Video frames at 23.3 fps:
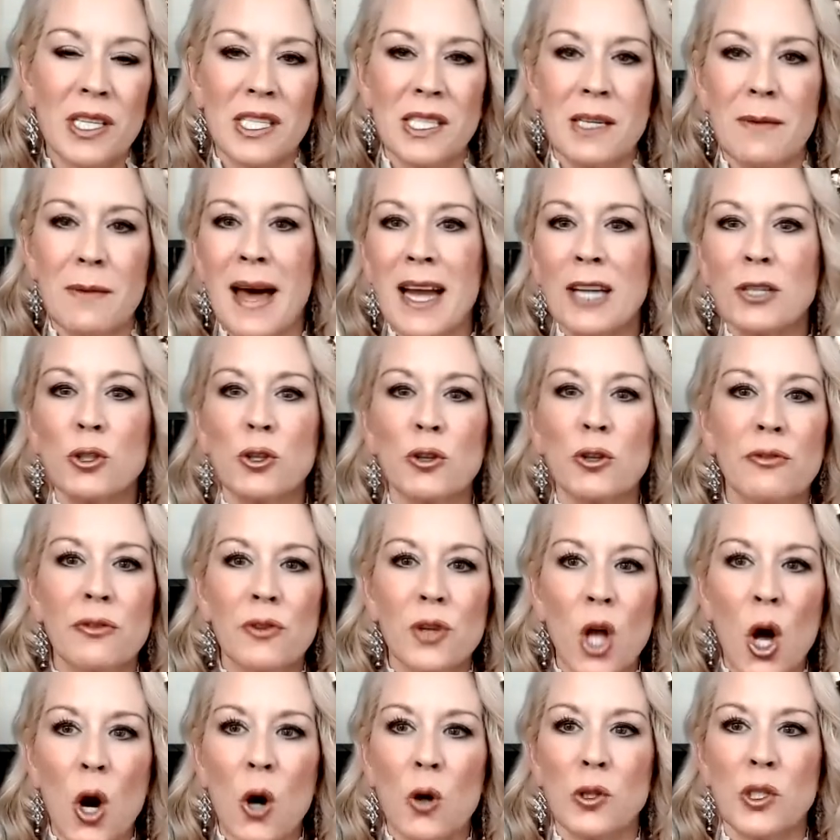to manage your
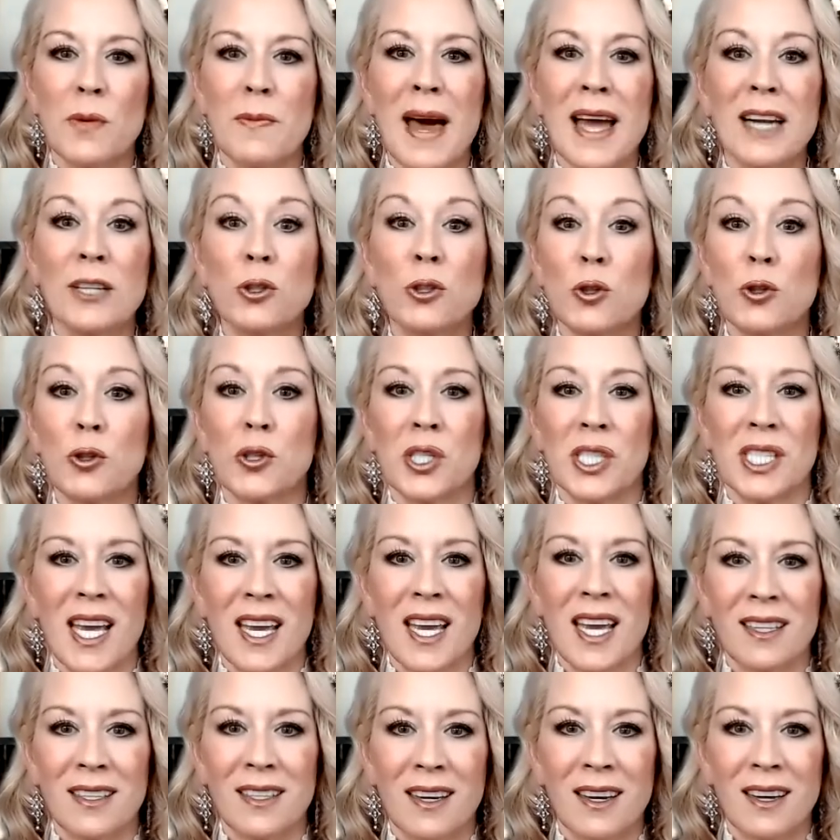flow, to manage your
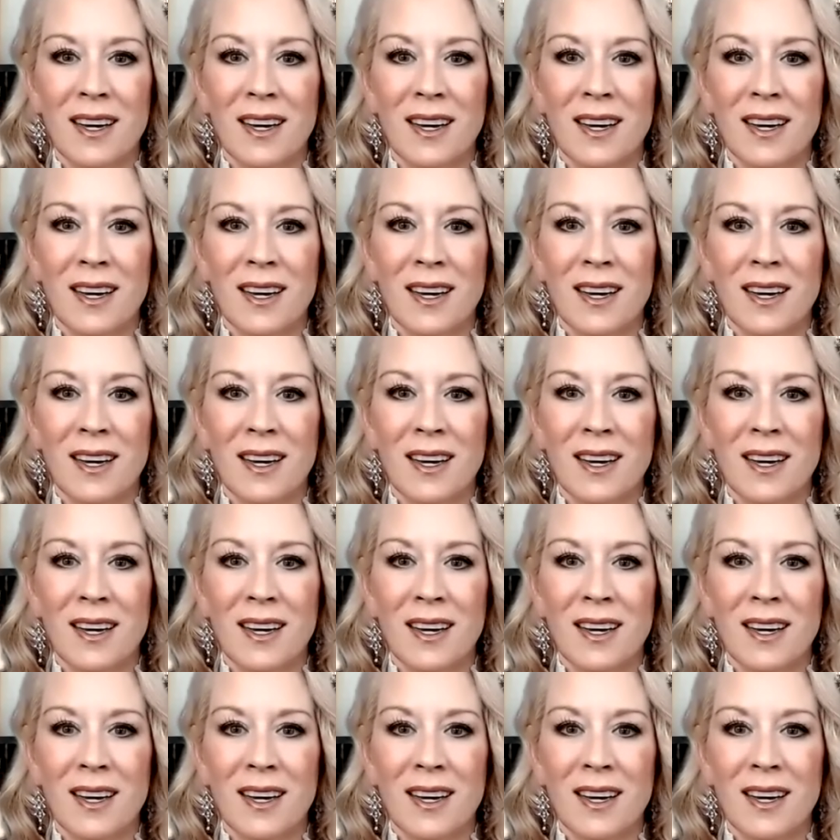state,